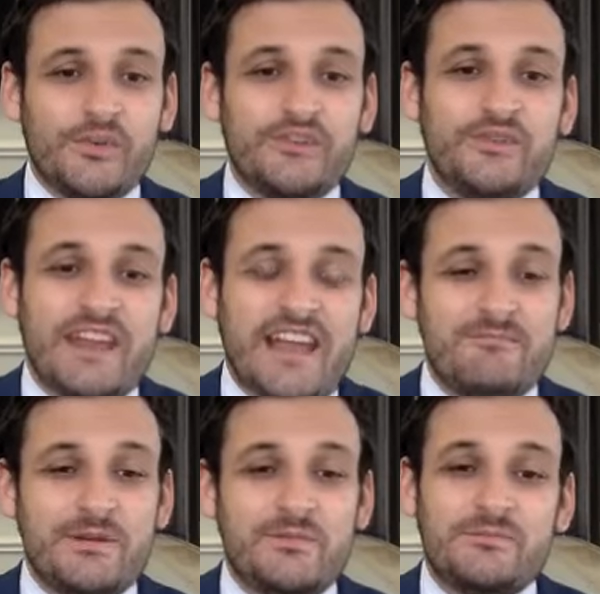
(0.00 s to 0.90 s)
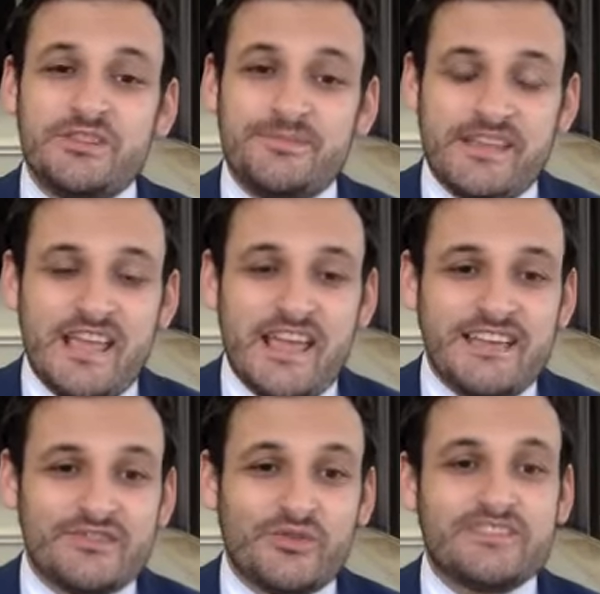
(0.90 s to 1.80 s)
we do not have minimum
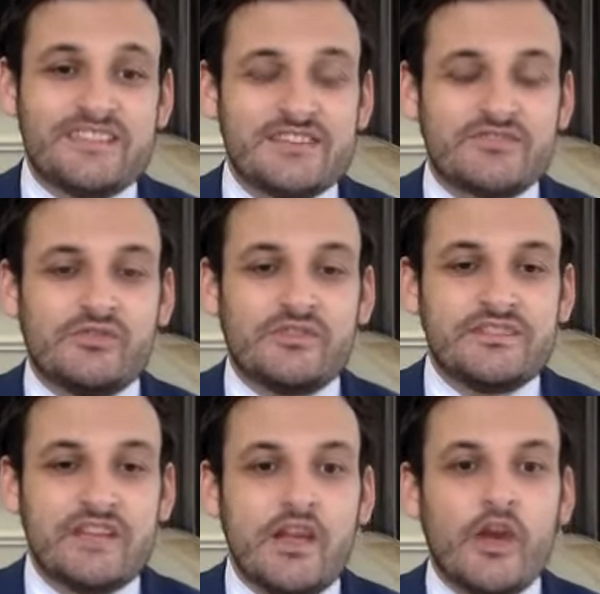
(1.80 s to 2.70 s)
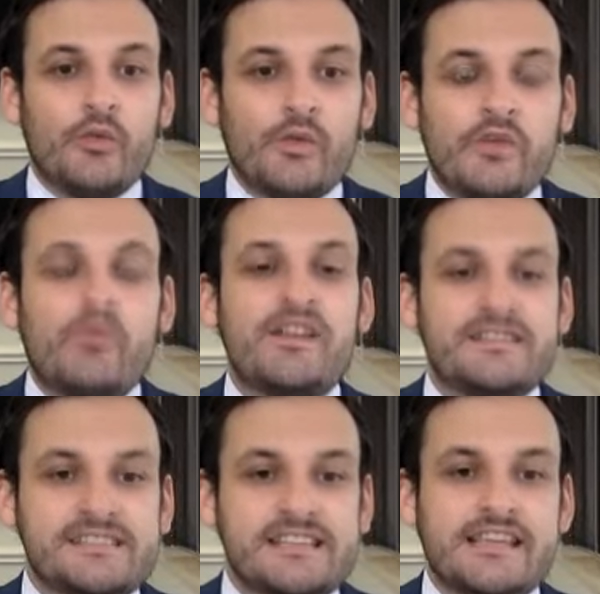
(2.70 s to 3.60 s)
GPAs or test scores. We want to
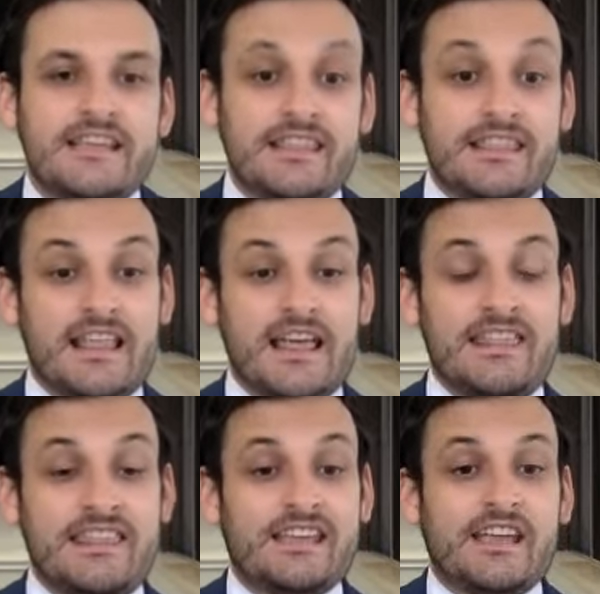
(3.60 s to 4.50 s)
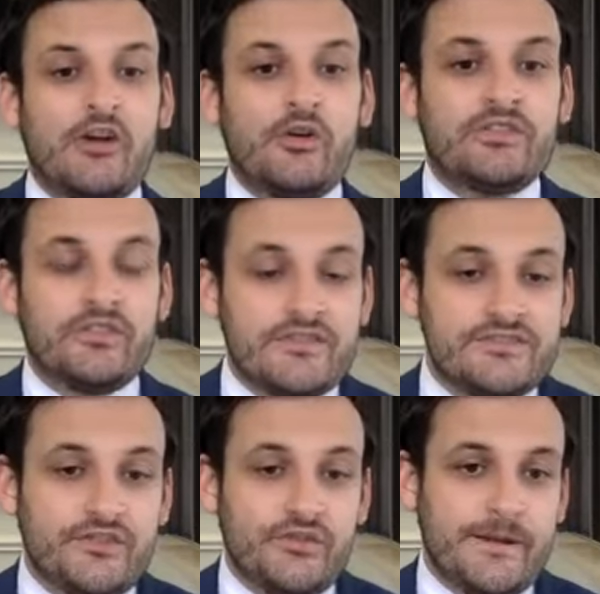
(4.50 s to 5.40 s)
see the character of the
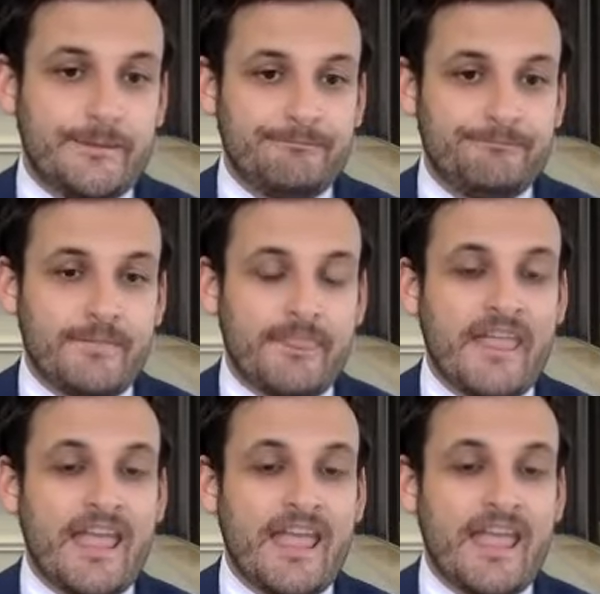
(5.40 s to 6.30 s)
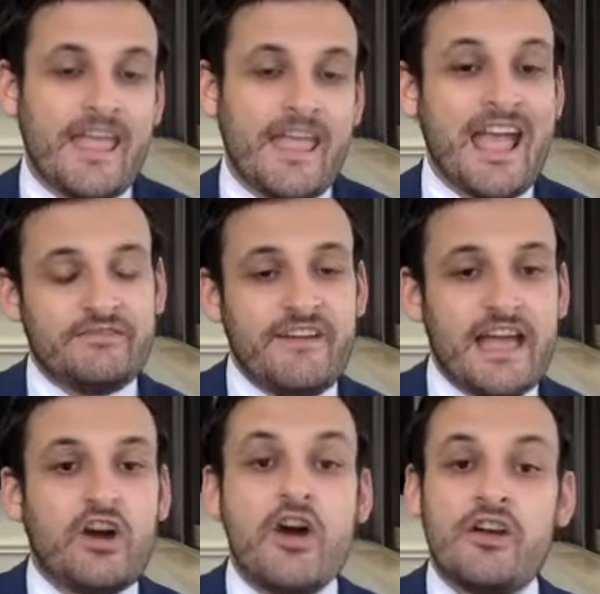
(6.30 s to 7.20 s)
student. And in
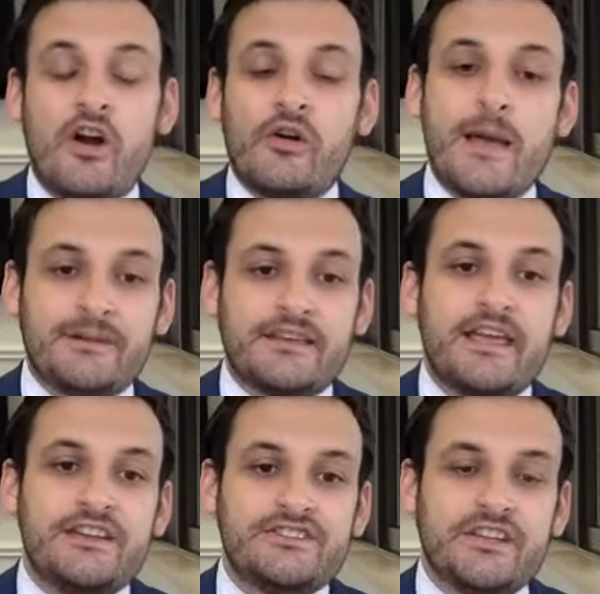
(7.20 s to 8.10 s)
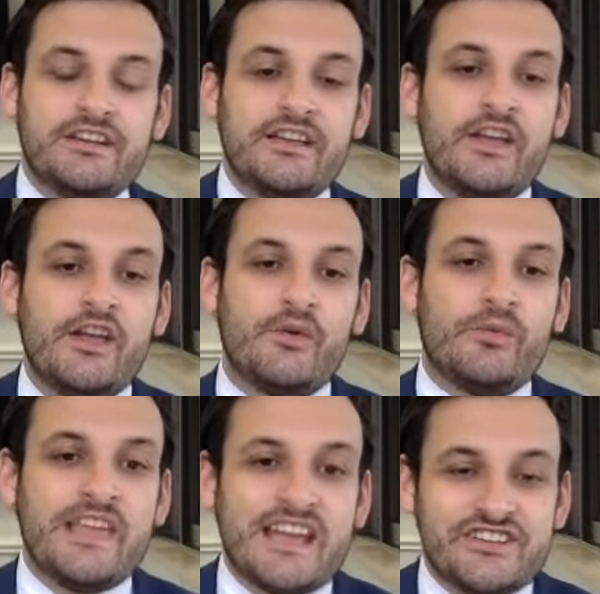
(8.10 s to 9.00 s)
fact, on our application,
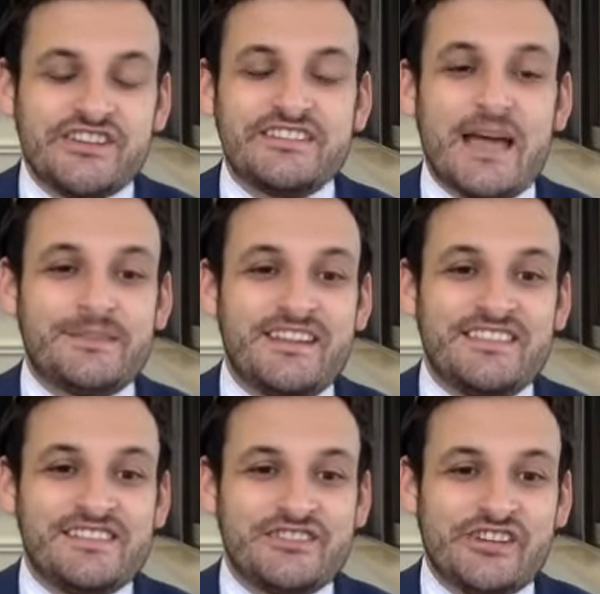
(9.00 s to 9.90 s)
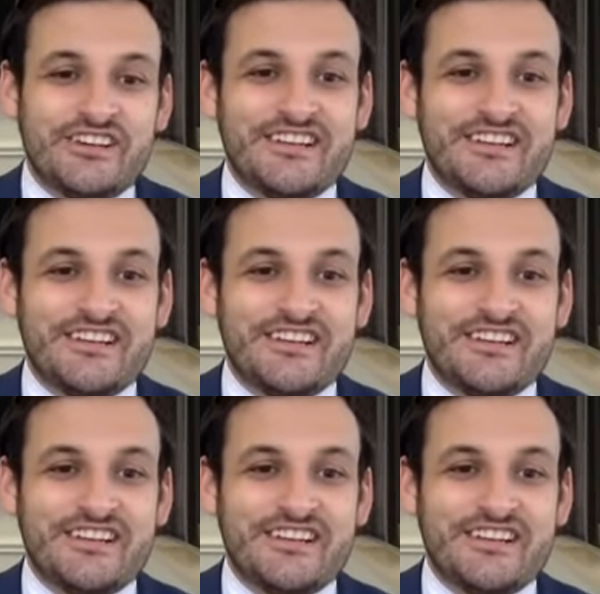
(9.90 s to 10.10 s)
we actually adopted it this